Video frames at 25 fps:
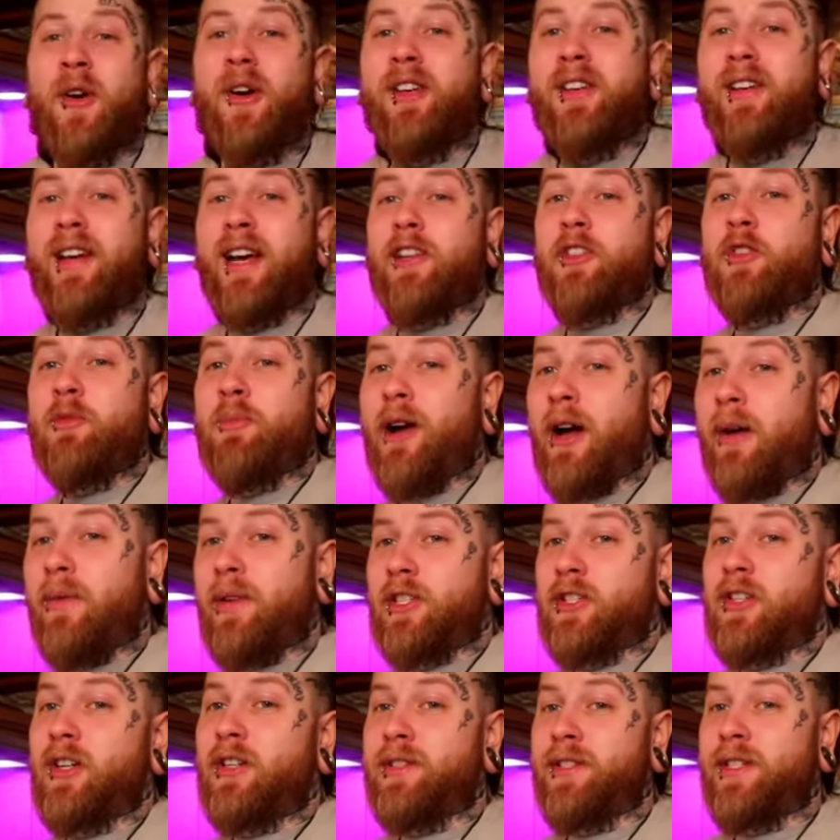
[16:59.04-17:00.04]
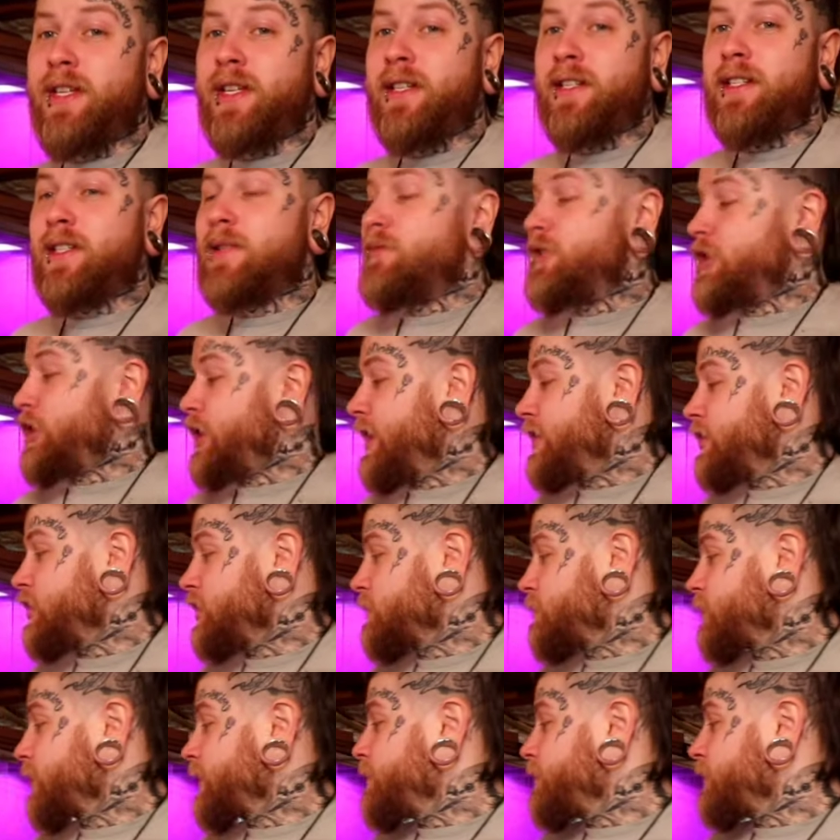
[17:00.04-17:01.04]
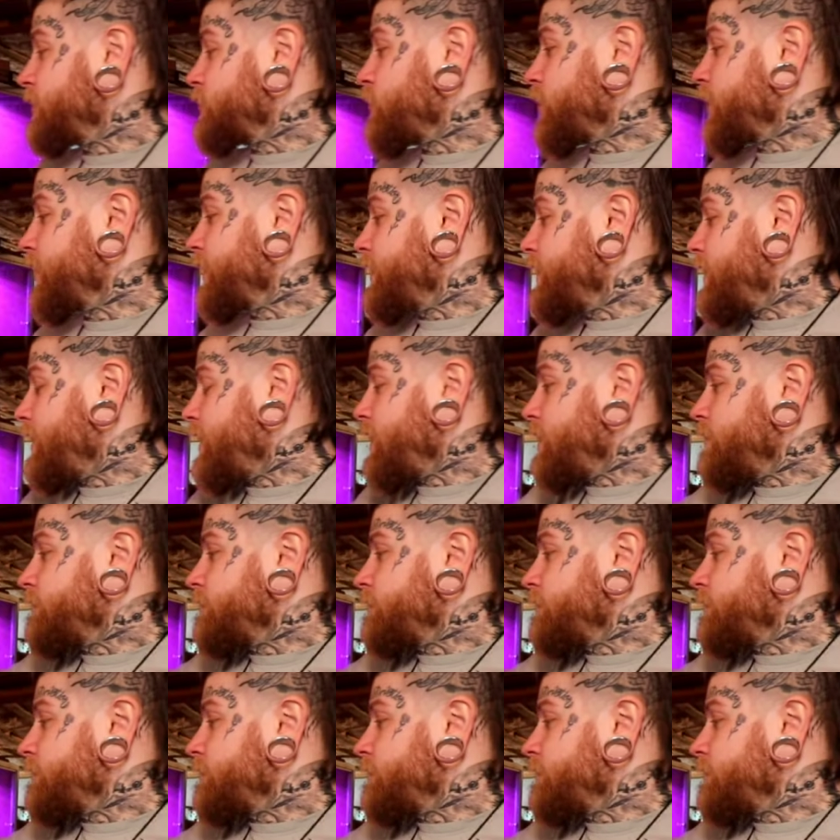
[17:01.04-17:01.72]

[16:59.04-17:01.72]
for it. You guys will probably start seeing some changes. Pretty much we're going to